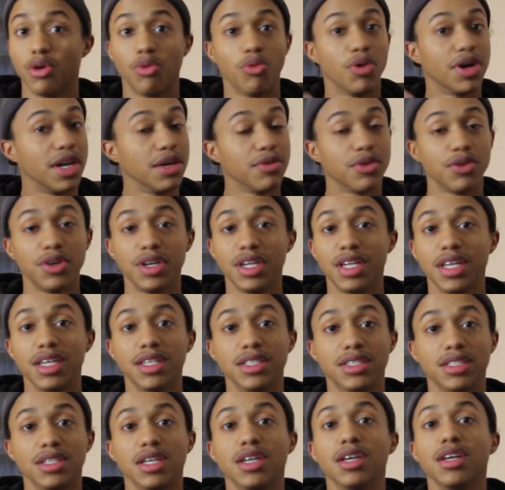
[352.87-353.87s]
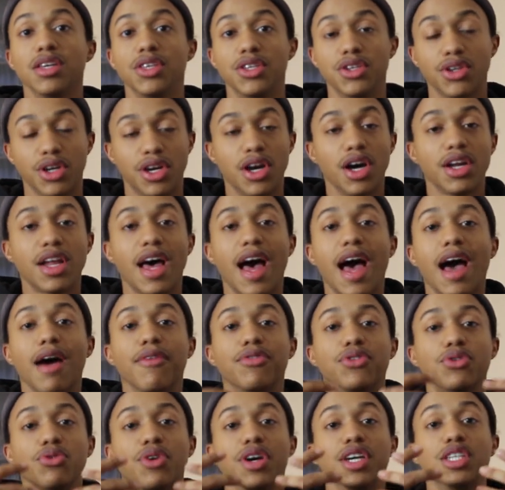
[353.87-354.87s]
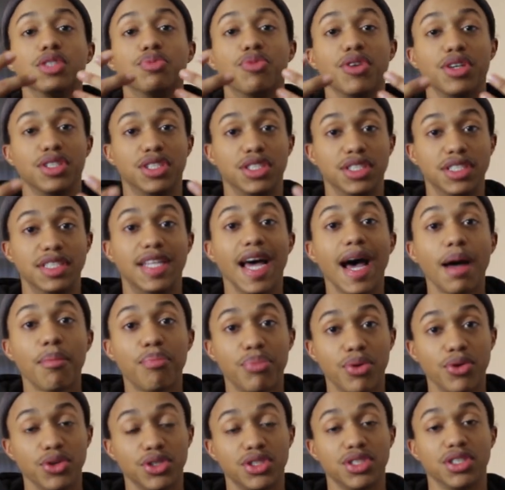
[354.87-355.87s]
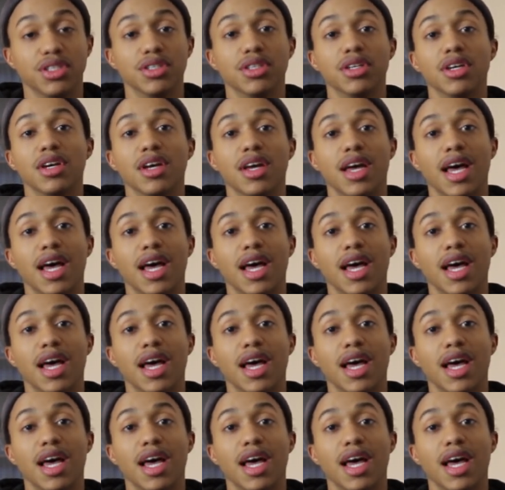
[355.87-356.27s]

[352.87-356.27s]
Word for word: Whatever it is, you're gonna have to express that person